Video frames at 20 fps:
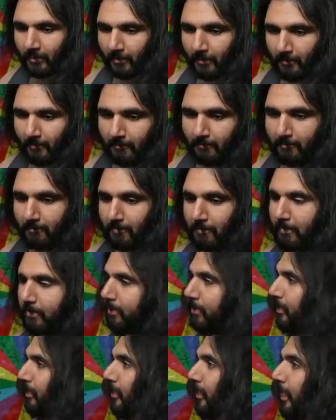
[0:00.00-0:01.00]
No, no, no.
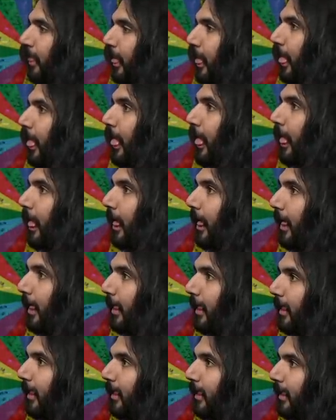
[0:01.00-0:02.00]
Tell me what's actually
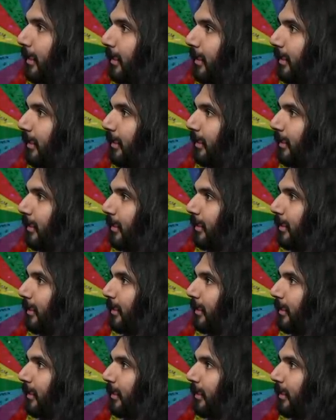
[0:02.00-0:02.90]
going on, man to man, bro.